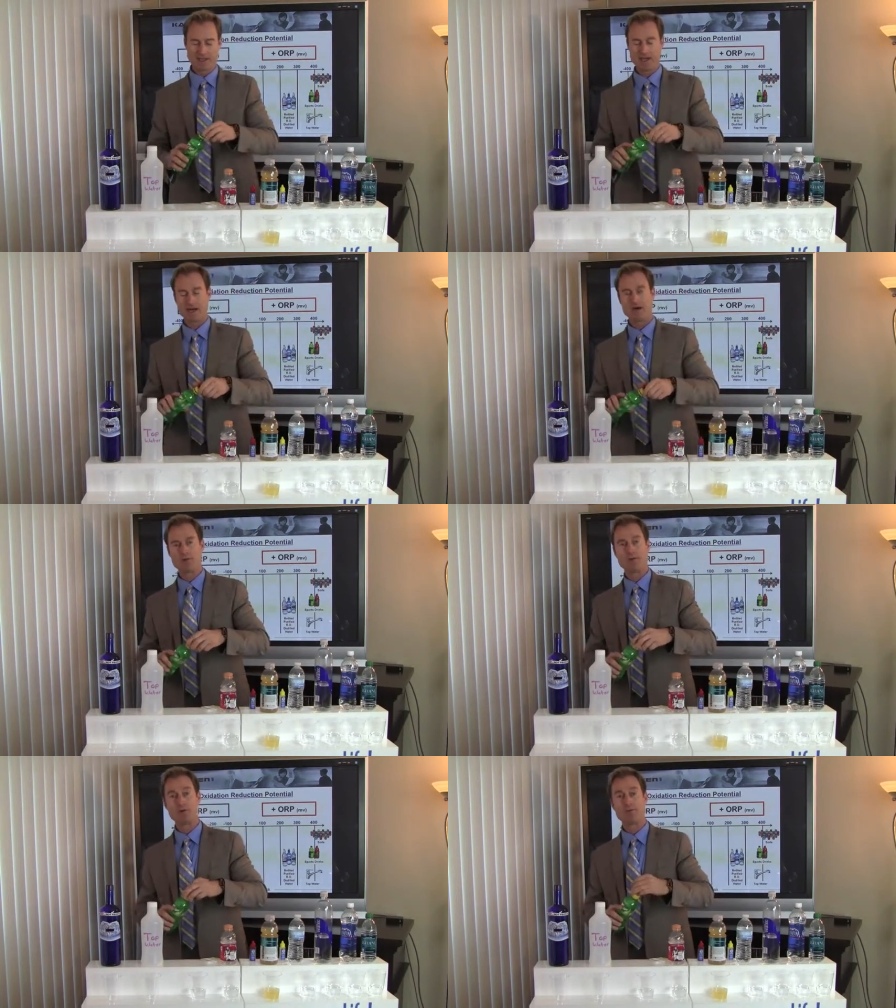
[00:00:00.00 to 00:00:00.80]

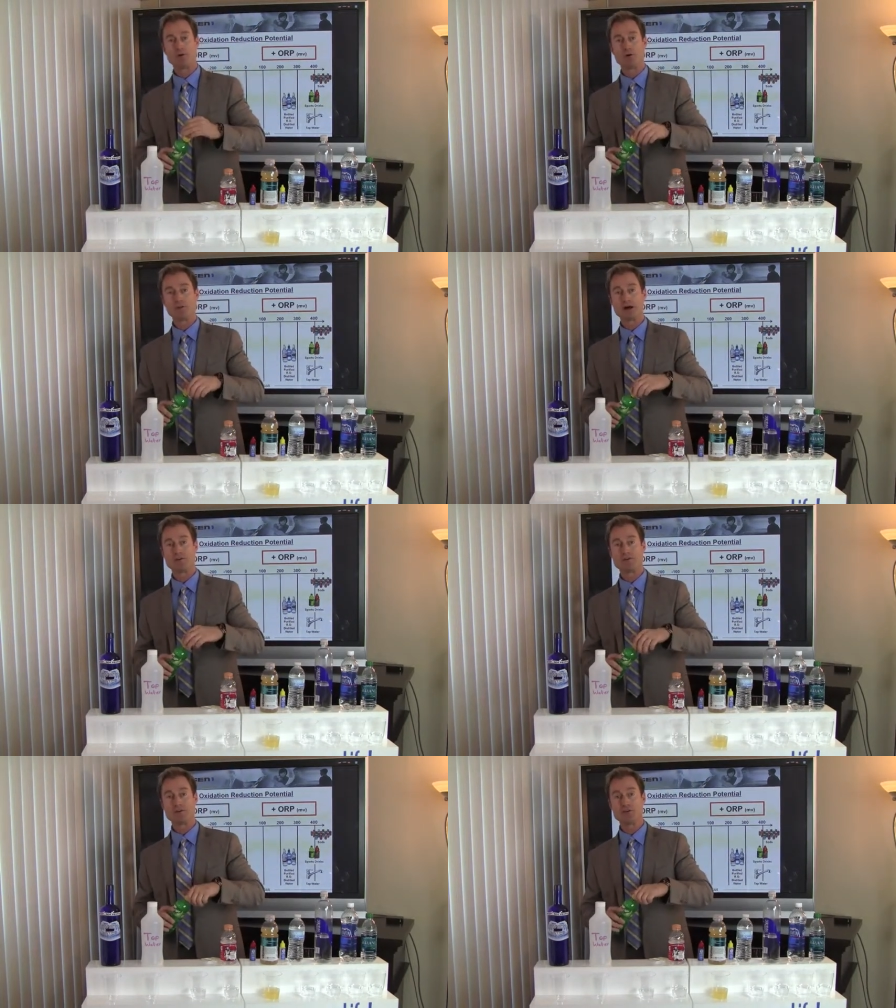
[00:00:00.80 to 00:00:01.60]
Red Bull,
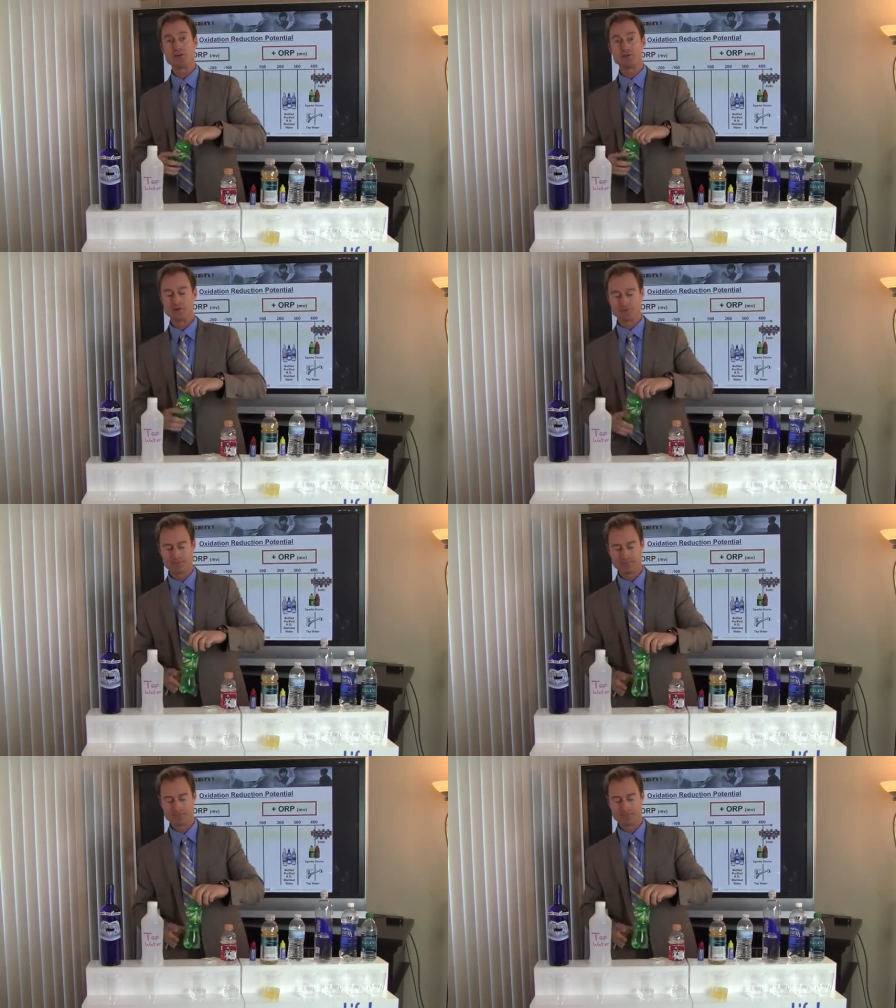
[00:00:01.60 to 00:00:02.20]
Mountain Dew.